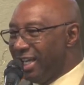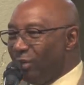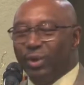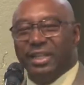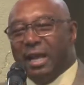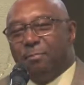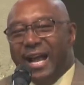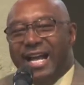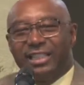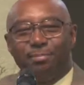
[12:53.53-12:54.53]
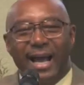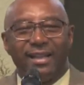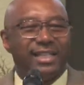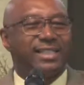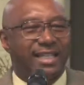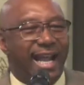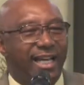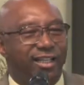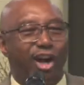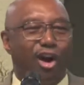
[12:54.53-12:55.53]
And when they passed by this
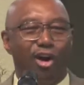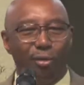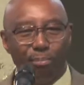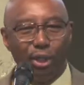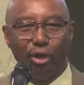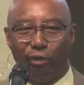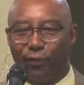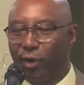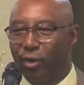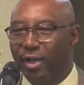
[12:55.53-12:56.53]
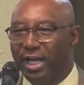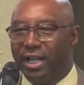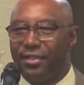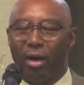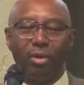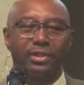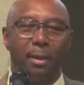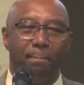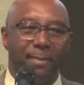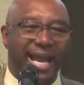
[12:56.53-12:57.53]
gate called Beautiful, there was
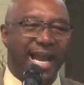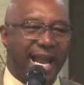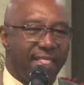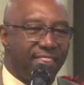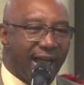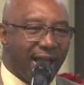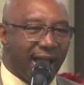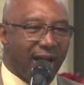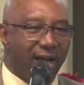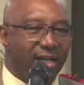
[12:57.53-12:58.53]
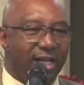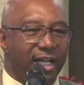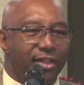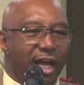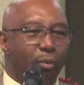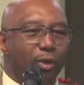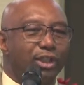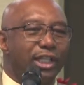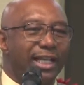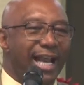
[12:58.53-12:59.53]
a man there that
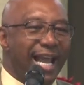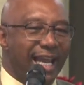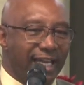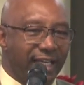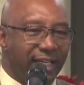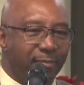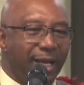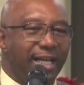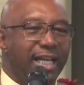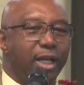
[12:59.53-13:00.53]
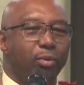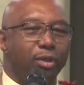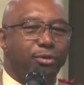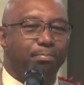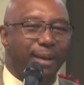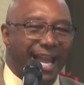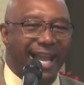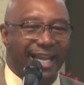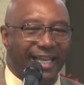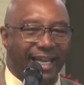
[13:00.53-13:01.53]
was lame and he was
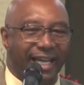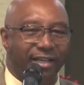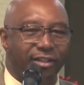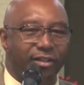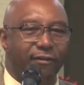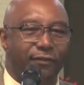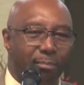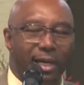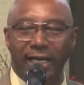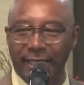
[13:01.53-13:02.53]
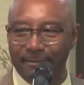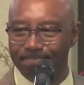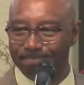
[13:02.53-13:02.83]
begging for money.